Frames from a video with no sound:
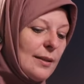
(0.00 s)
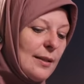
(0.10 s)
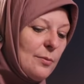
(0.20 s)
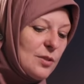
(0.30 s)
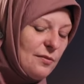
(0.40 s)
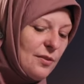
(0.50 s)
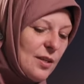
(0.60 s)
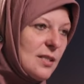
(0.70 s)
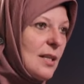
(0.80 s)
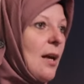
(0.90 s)
and there was the
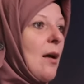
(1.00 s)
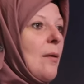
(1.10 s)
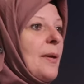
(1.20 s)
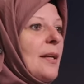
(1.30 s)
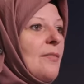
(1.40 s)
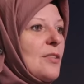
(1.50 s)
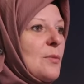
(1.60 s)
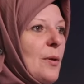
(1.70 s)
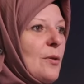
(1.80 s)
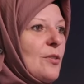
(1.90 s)
first niqabi I'd ever
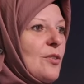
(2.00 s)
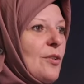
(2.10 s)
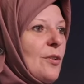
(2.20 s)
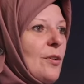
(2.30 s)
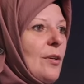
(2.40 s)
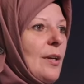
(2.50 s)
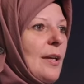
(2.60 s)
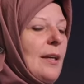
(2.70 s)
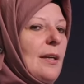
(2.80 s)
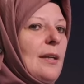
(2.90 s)
spoken to. Right.